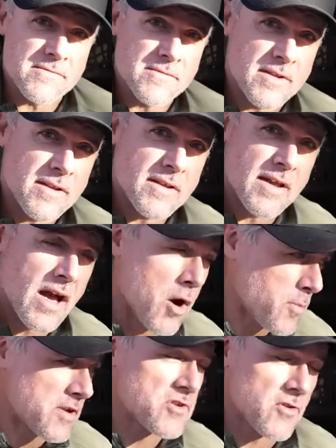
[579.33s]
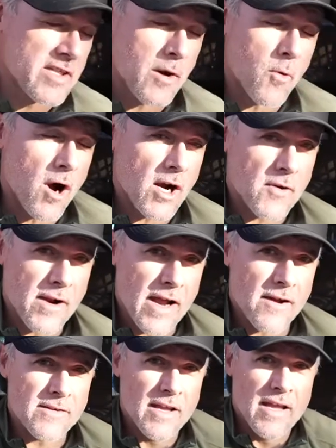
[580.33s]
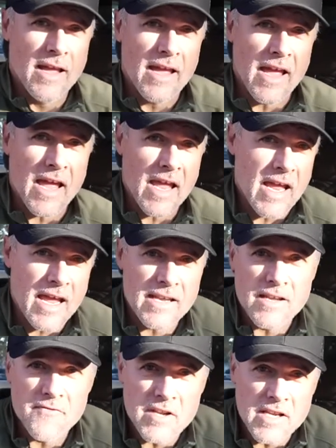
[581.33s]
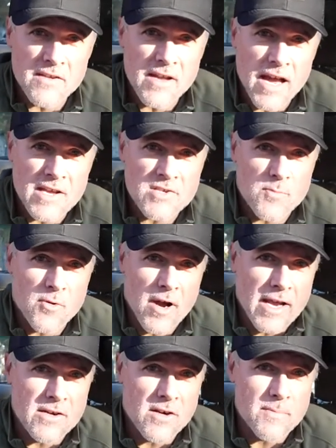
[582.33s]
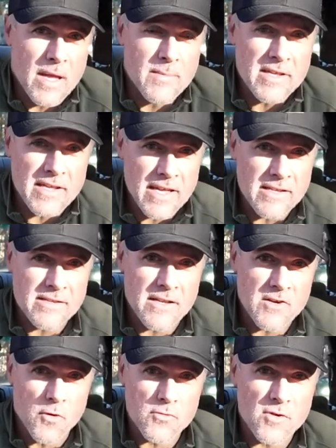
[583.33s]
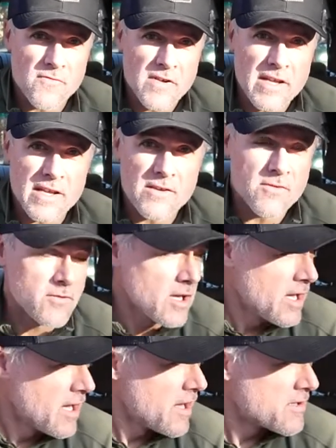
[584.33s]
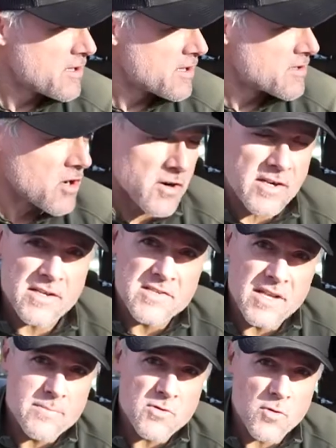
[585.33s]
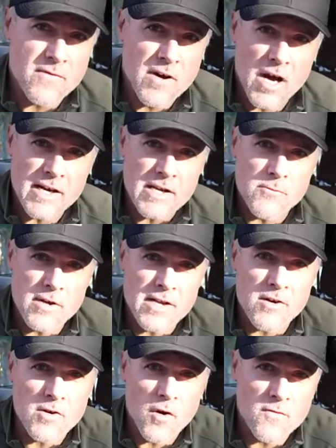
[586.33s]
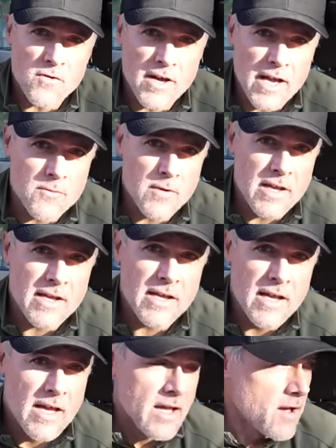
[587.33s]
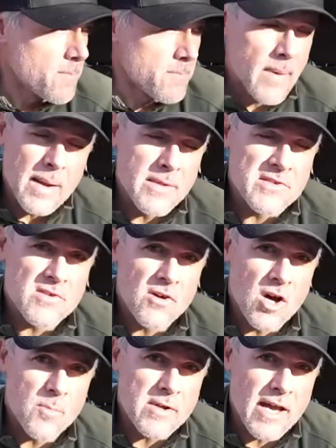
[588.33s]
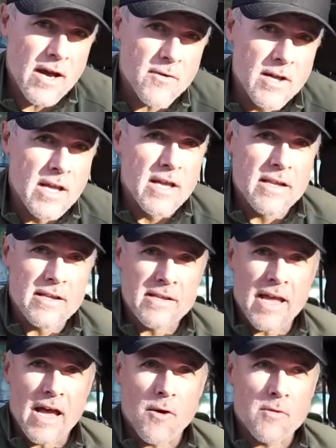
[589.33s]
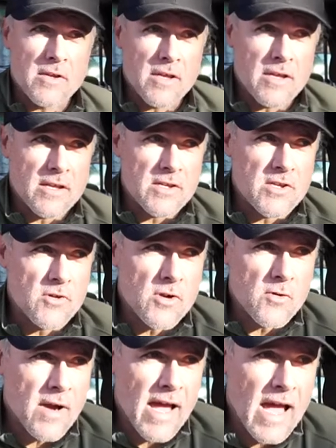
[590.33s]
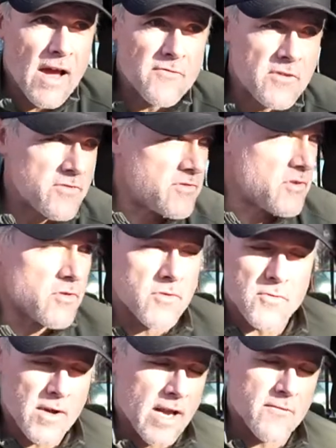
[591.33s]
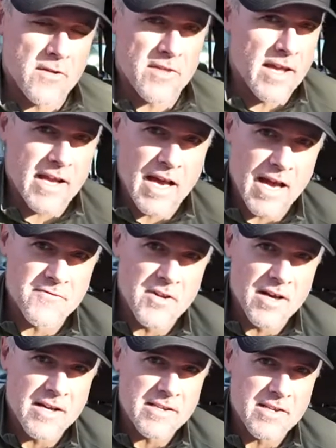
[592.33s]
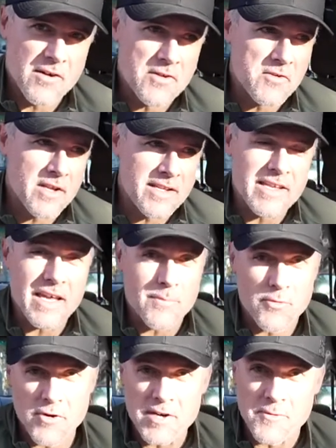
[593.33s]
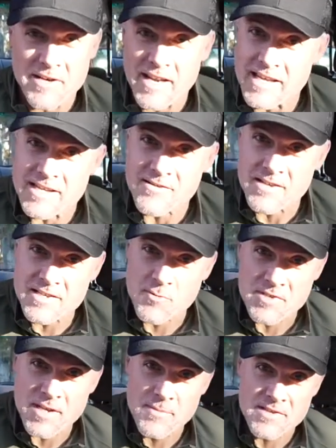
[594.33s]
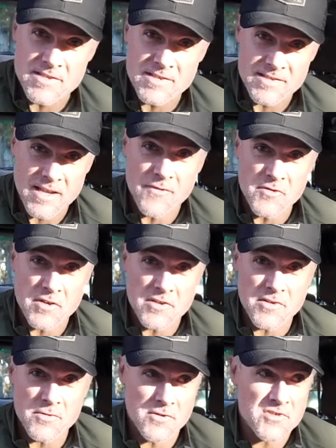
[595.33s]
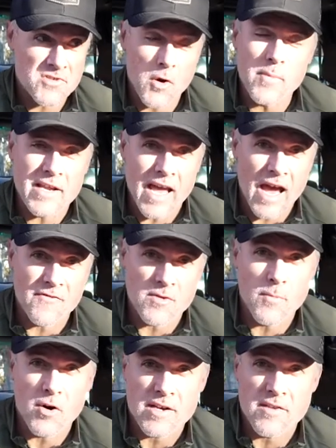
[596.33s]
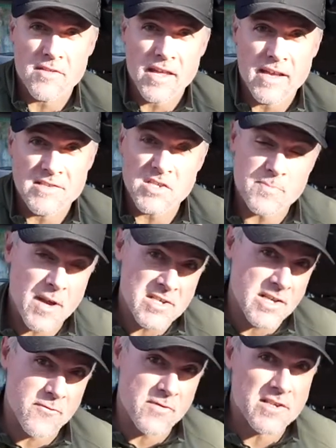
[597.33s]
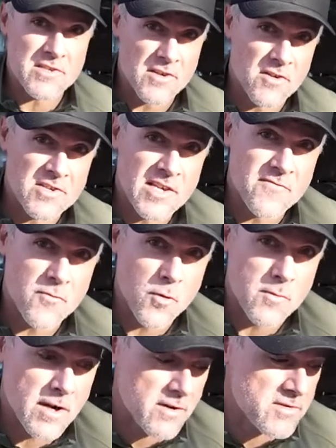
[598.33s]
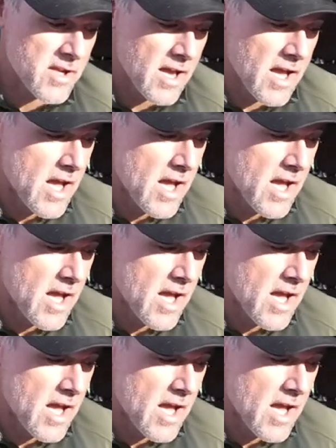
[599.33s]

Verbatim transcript: I hope you enjoyed that walk around and if any of you guys are planning on maybe getting an older vehicle to turn into some sort of a hunting rig or an overland rig, maybe this will help you out. Now, you don't have to do everything I've done. You know, you can get pretty ridiculous with some of the stuff you can do. There's so many aftermarket things, especially for these third gen 4Runners.